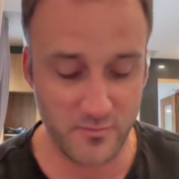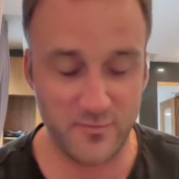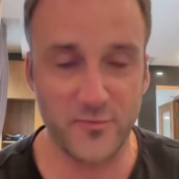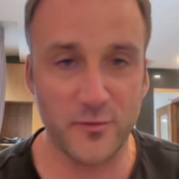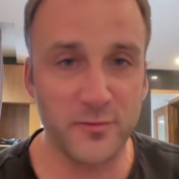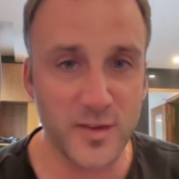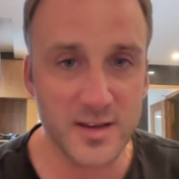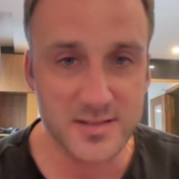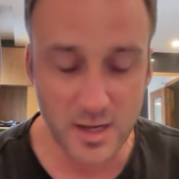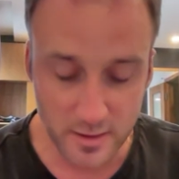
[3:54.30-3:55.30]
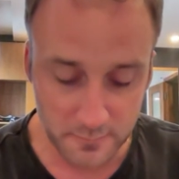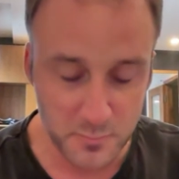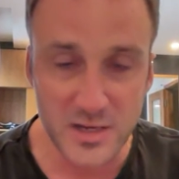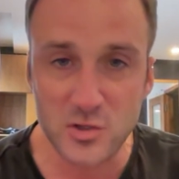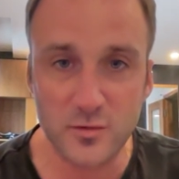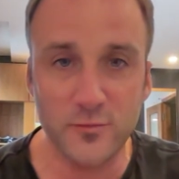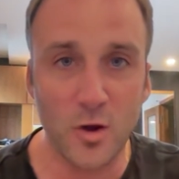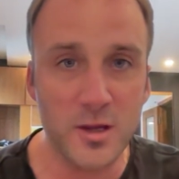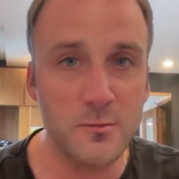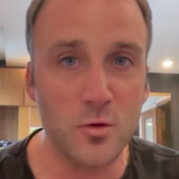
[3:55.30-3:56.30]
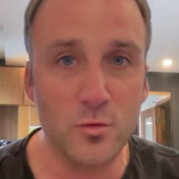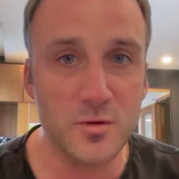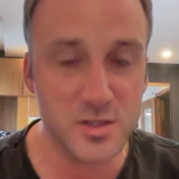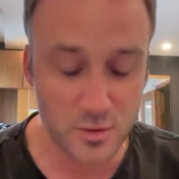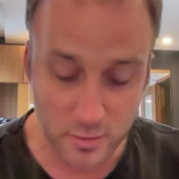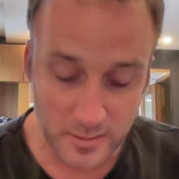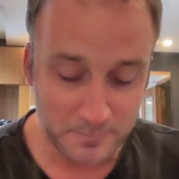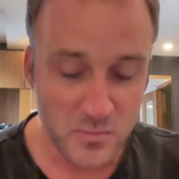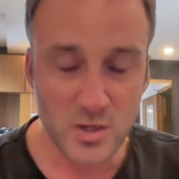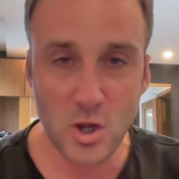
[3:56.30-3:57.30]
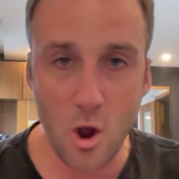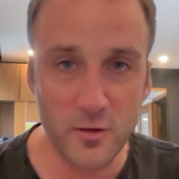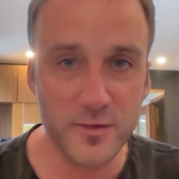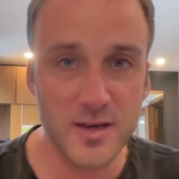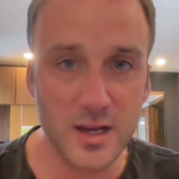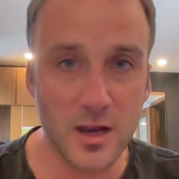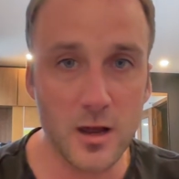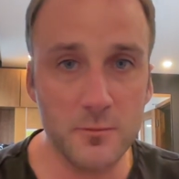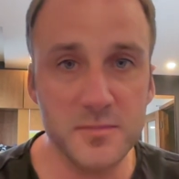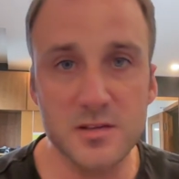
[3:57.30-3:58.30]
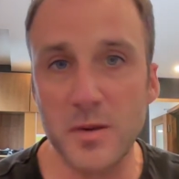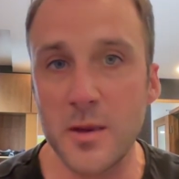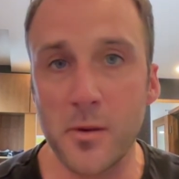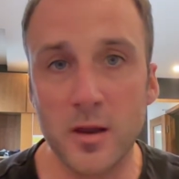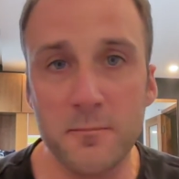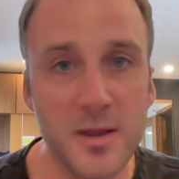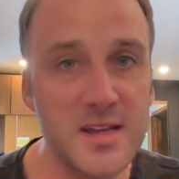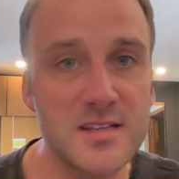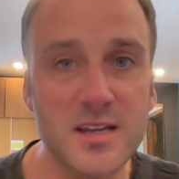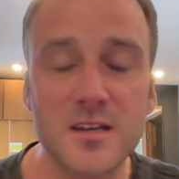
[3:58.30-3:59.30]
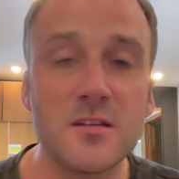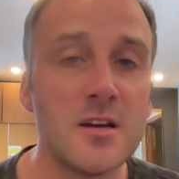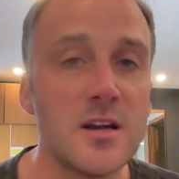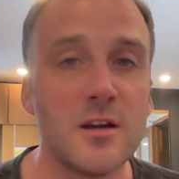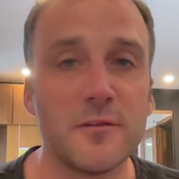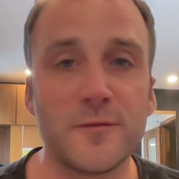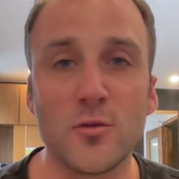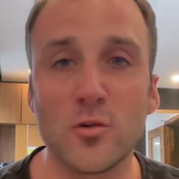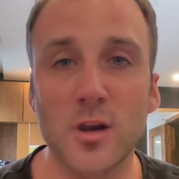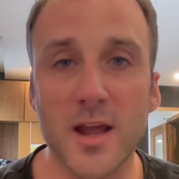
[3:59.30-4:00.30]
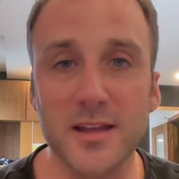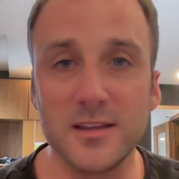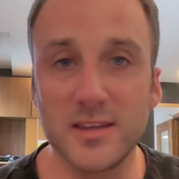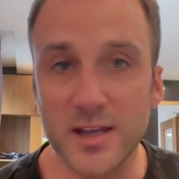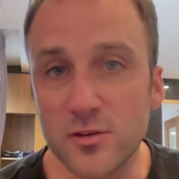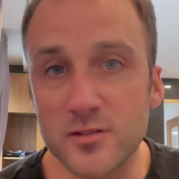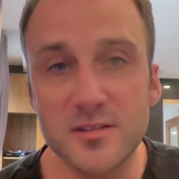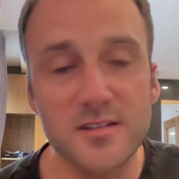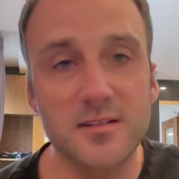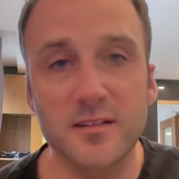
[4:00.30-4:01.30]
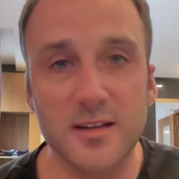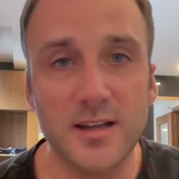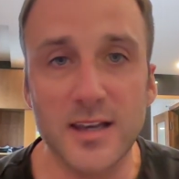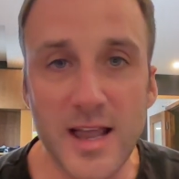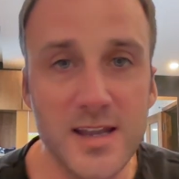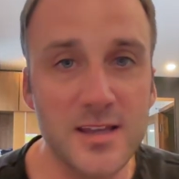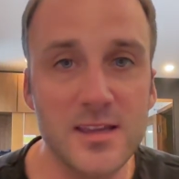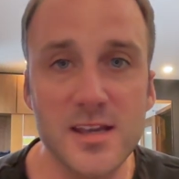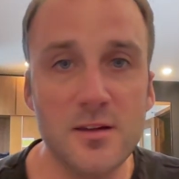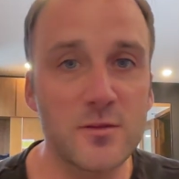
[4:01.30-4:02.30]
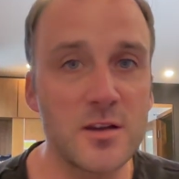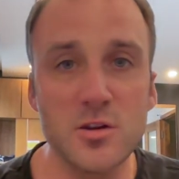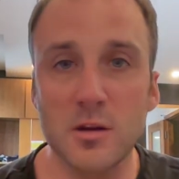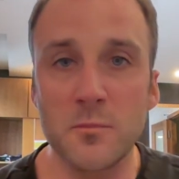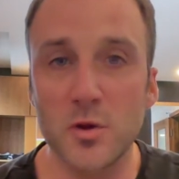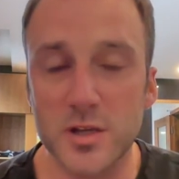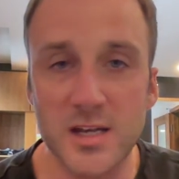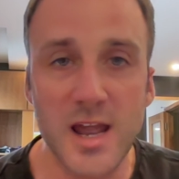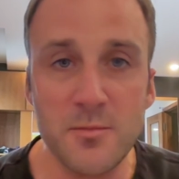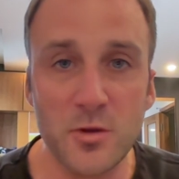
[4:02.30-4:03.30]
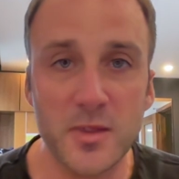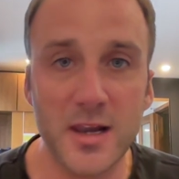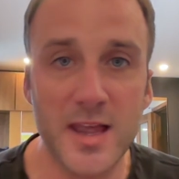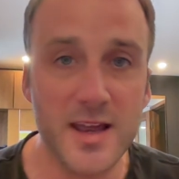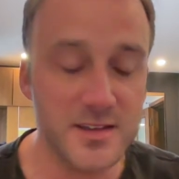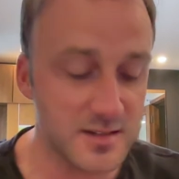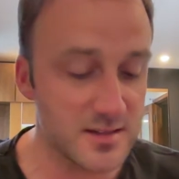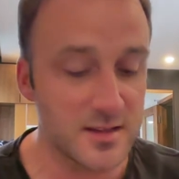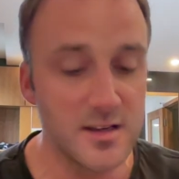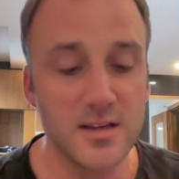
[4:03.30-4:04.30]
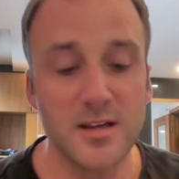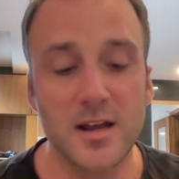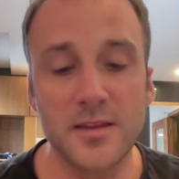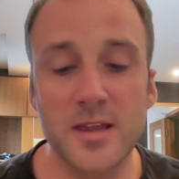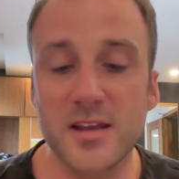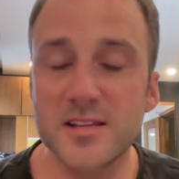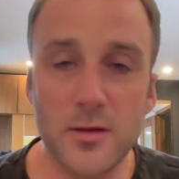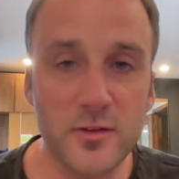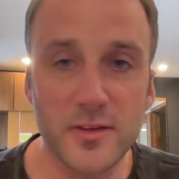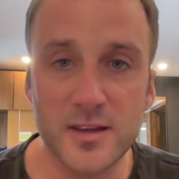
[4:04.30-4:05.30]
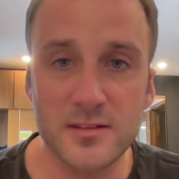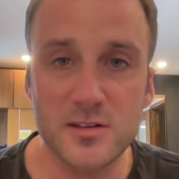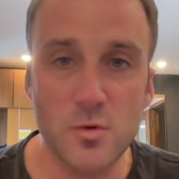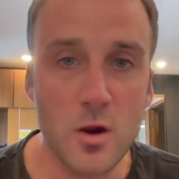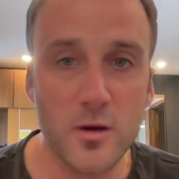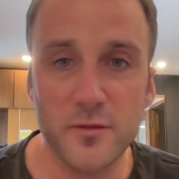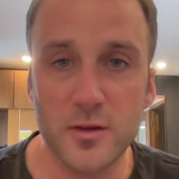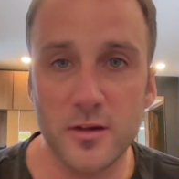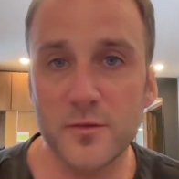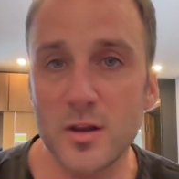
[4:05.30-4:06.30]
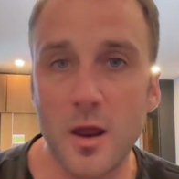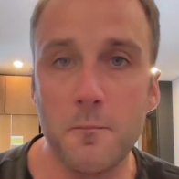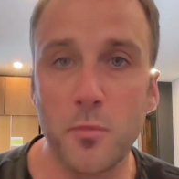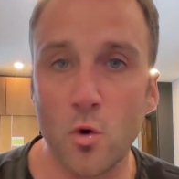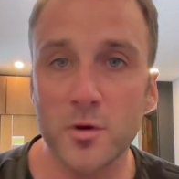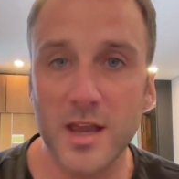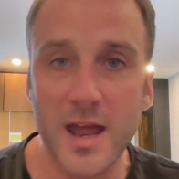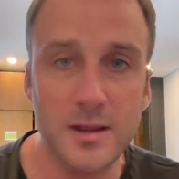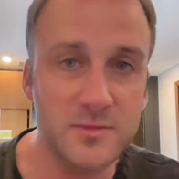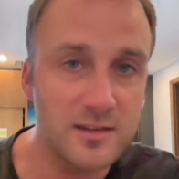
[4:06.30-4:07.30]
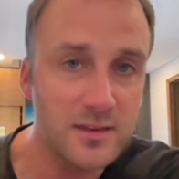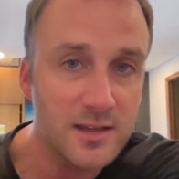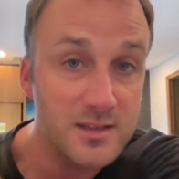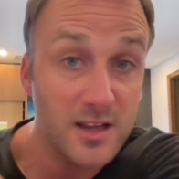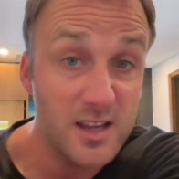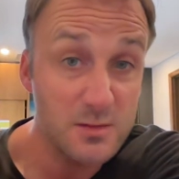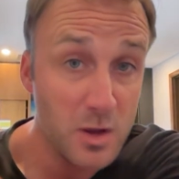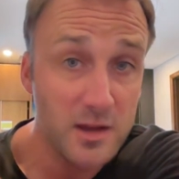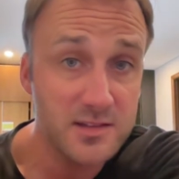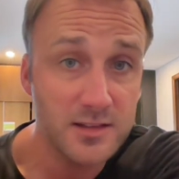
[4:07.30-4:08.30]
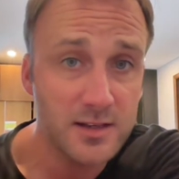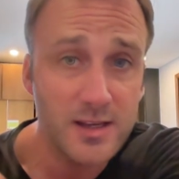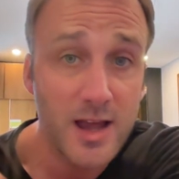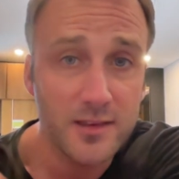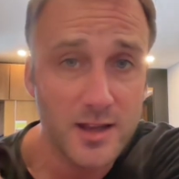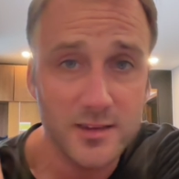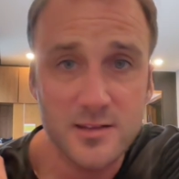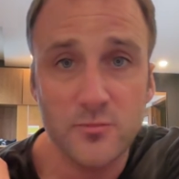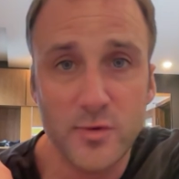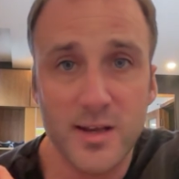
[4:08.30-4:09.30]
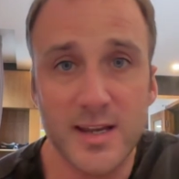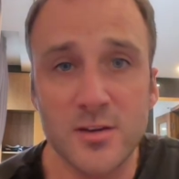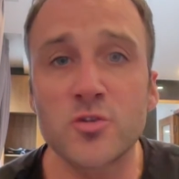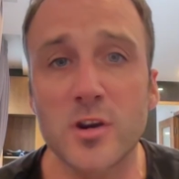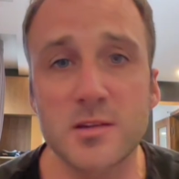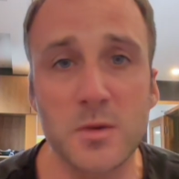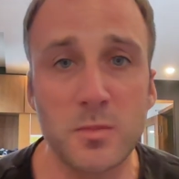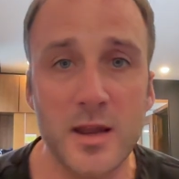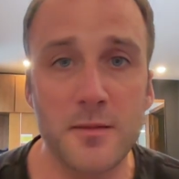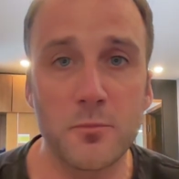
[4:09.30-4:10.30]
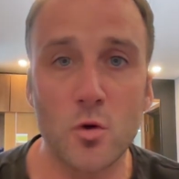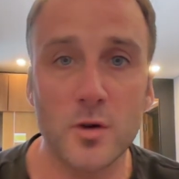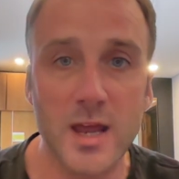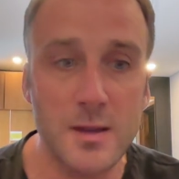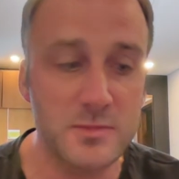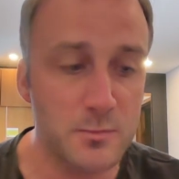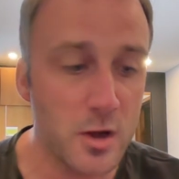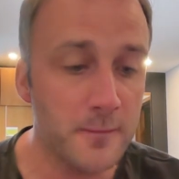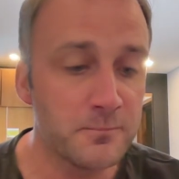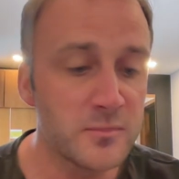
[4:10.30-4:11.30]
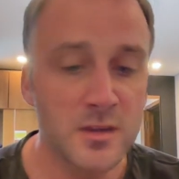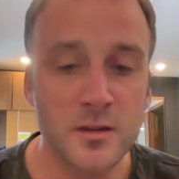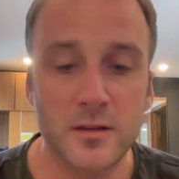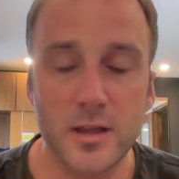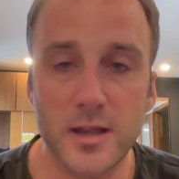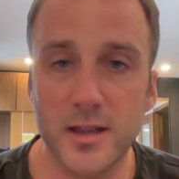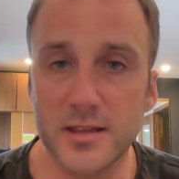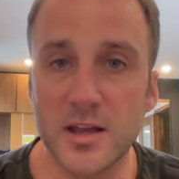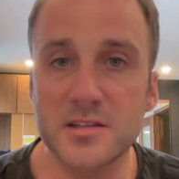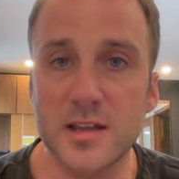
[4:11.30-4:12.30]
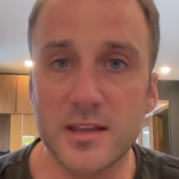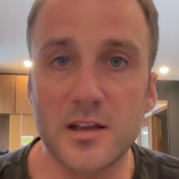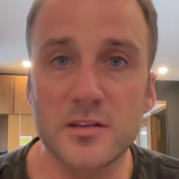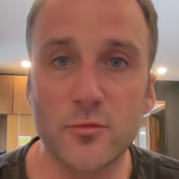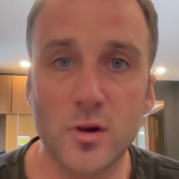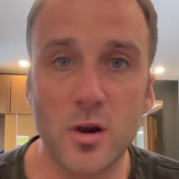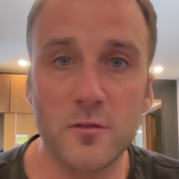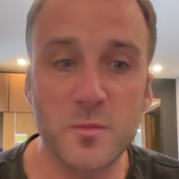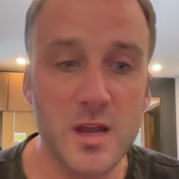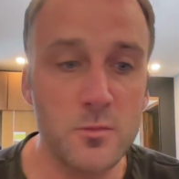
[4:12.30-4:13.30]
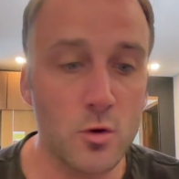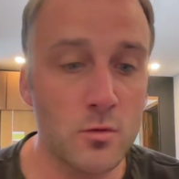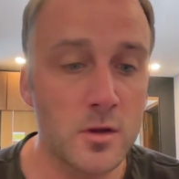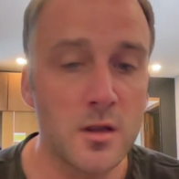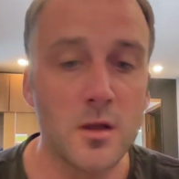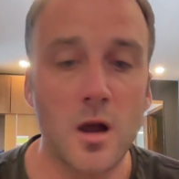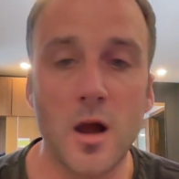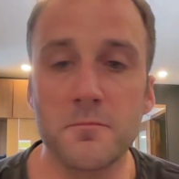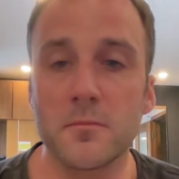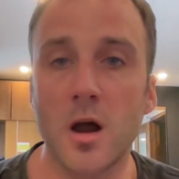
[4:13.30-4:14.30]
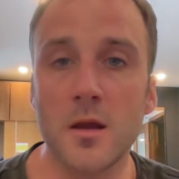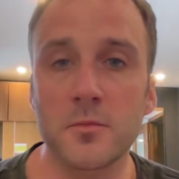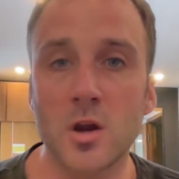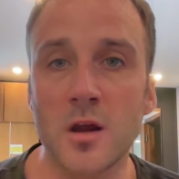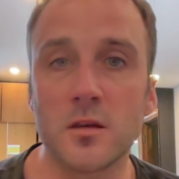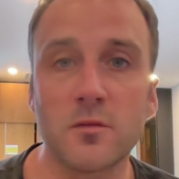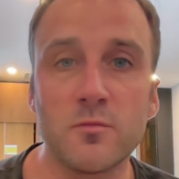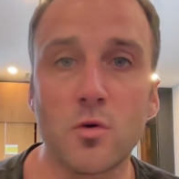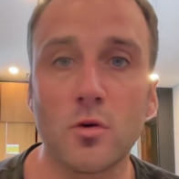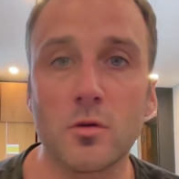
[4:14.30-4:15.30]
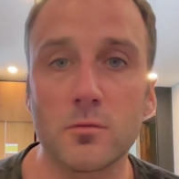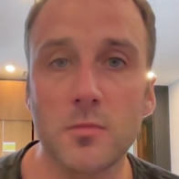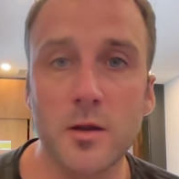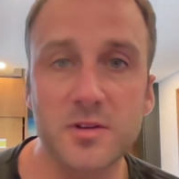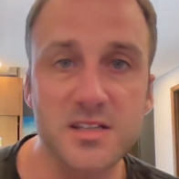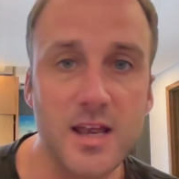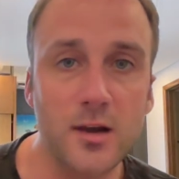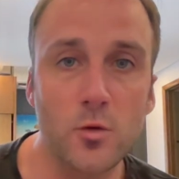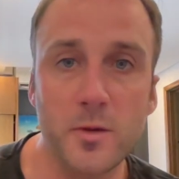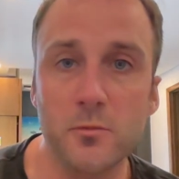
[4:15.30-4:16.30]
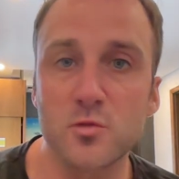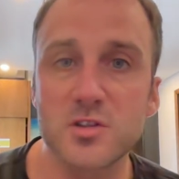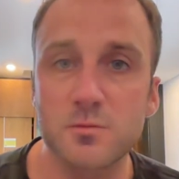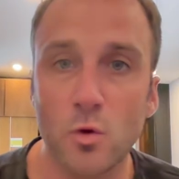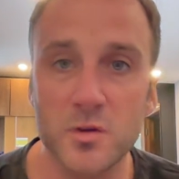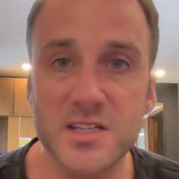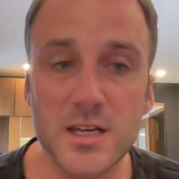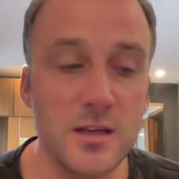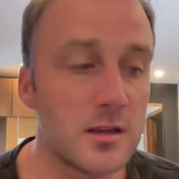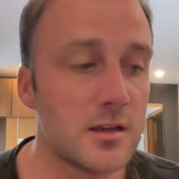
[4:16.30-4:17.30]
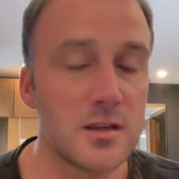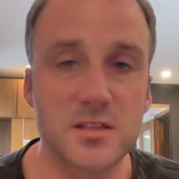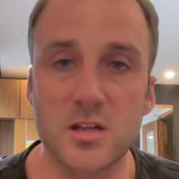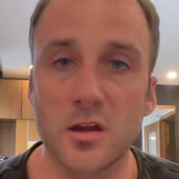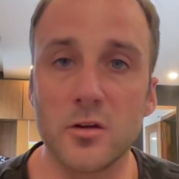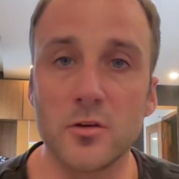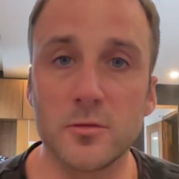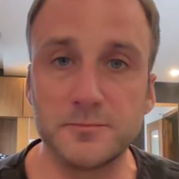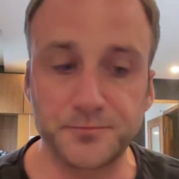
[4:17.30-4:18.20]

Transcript: from things like beach volleyball to coffee clubs. People are meeting for like dinners late in the evening. You can put name on the list. And then there's other things as well. If you like board games and things like this, personally, that doesn't really interest me, playing board games, but it does for a lot of people. I'm kind of more, I would say, a little bit more sporty. So